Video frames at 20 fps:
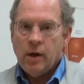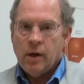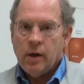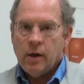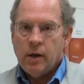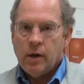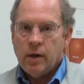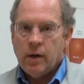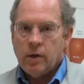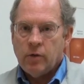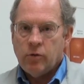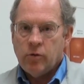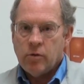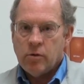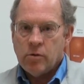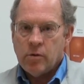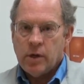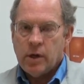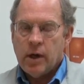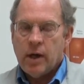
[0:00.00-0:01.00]
and
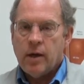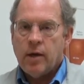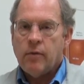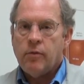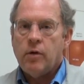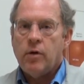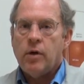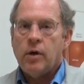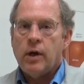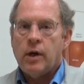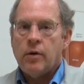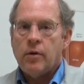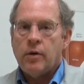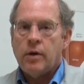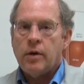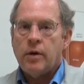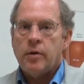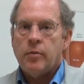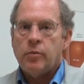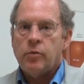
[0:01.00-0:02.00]
consequently have good
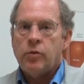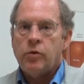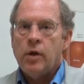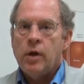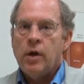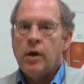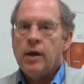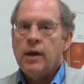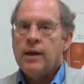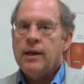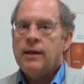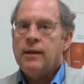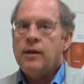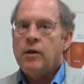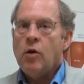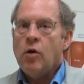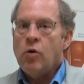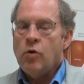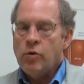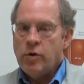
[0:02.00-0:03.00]
outcomes. The
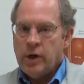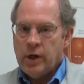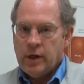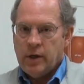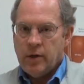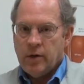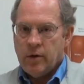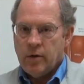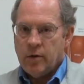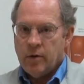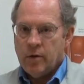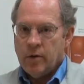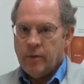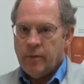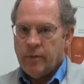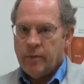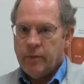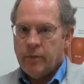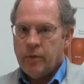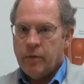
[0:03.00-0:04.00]
only cure
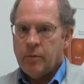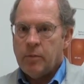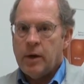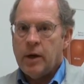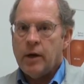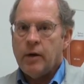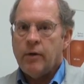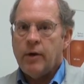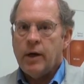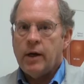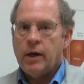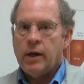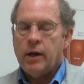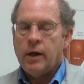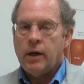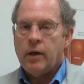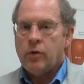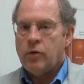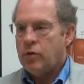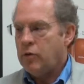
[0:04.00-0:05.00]
for pancreatic
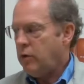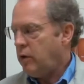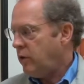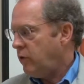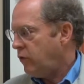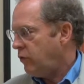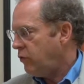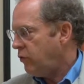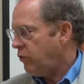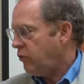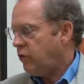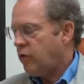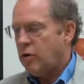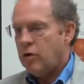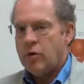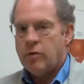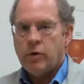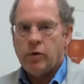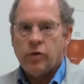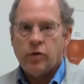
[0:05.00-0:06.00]
cancer is
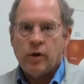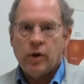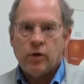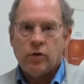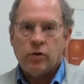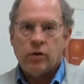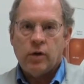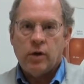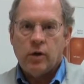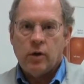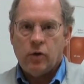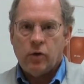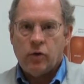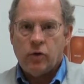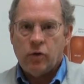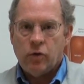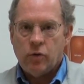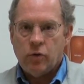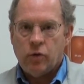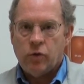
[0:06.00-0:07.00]
surgical resection. It is
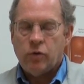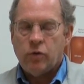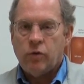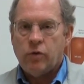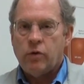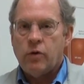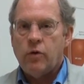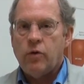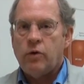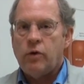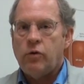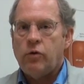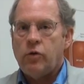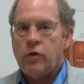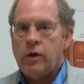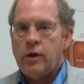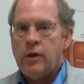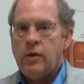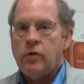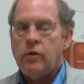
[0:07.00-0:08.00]
still a surgical
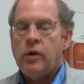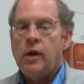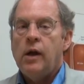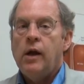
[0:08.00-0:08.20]
disease,